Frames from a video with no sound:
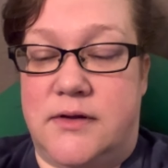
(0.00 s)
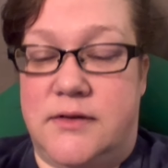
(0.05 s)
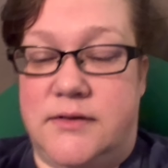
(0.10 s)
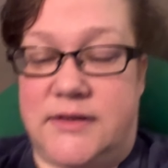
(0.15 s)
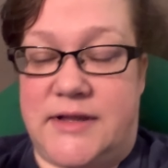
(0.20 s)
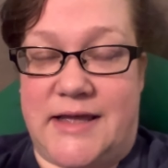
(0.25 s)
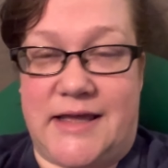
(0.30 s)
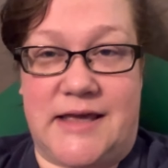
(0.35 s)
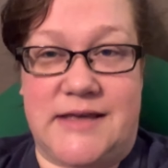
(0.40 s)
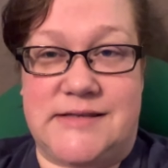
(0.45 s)

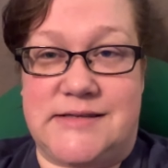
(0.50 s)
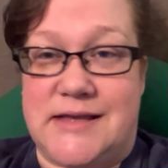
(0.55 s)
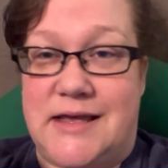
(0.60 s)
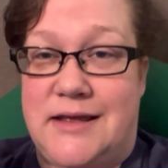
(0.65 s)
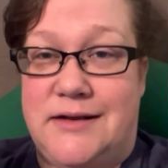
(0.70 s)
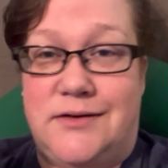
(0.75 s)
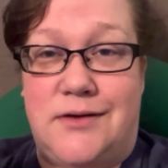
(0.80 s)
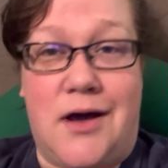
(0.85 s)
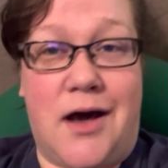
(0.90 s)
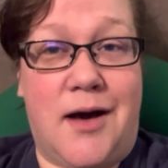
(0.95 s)
like I
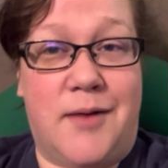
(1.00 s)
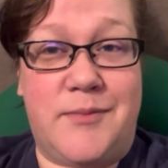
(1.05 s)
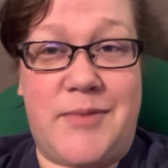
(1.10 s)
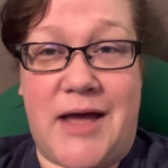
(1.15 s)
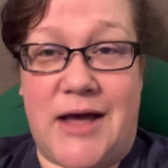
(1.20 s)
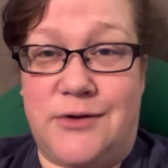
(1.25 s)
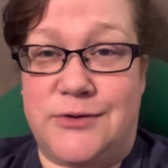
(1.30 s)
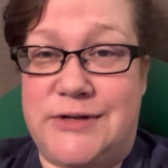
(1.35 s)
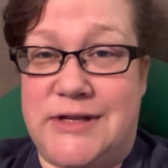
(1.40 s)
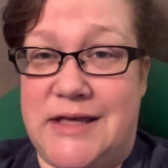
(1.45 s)
said,
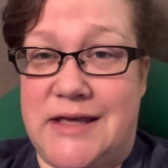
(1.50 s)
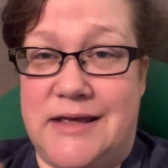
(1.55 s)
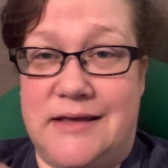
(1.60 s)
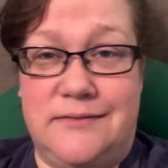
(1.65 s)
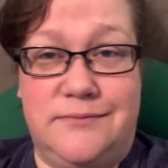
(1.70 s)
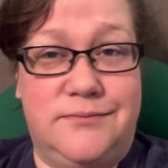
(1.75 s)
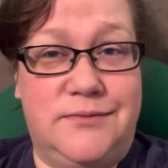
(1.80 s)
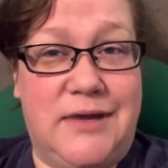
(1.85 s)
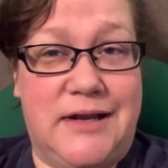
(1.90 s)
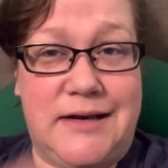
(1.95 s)

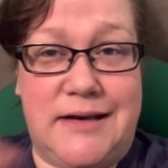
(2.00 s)
compounding,